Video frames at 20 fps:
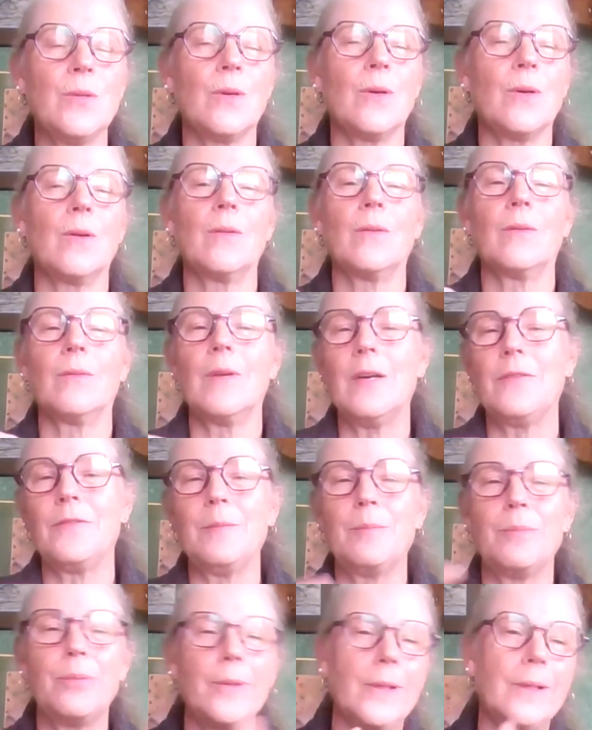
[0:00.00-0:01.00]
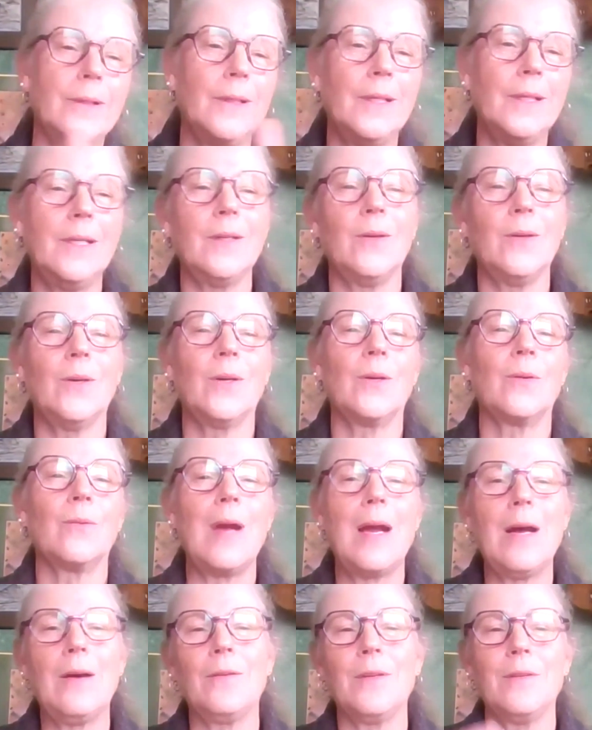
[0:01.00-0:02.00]
or rough and prickly or
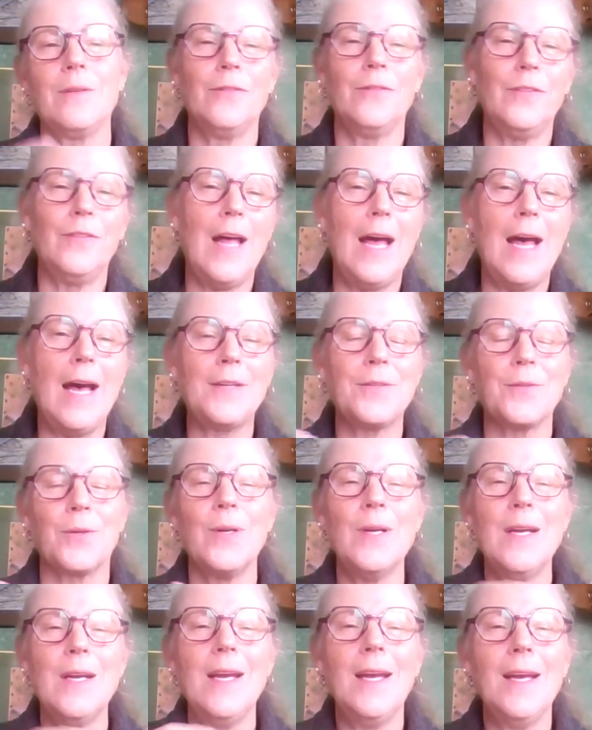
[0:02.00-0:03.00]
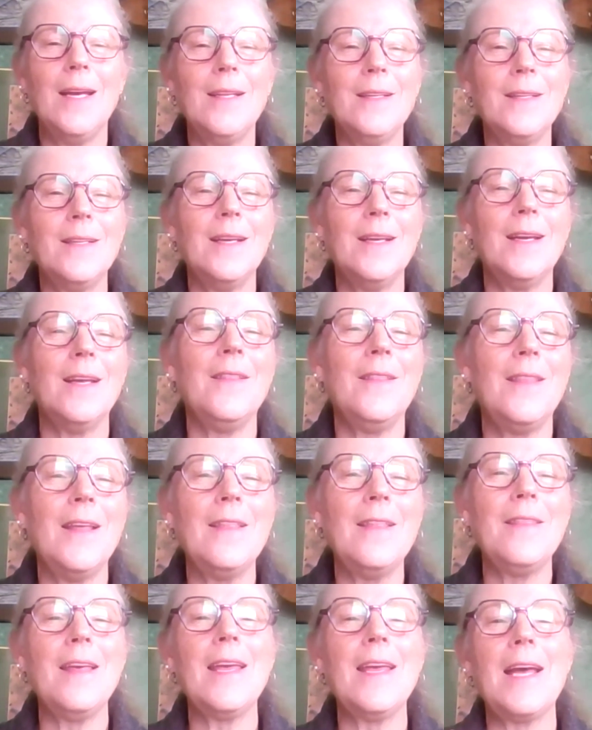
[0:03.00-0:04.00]
round and flat or and and
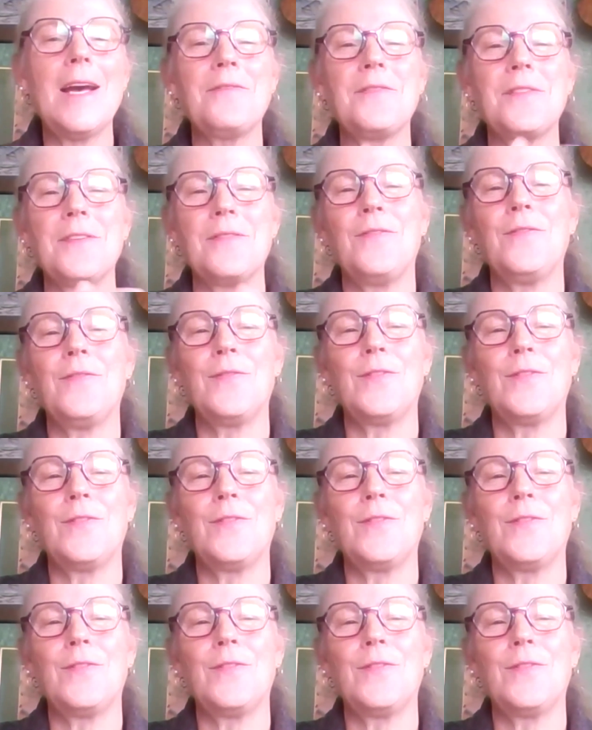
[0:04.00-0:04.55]
then they have to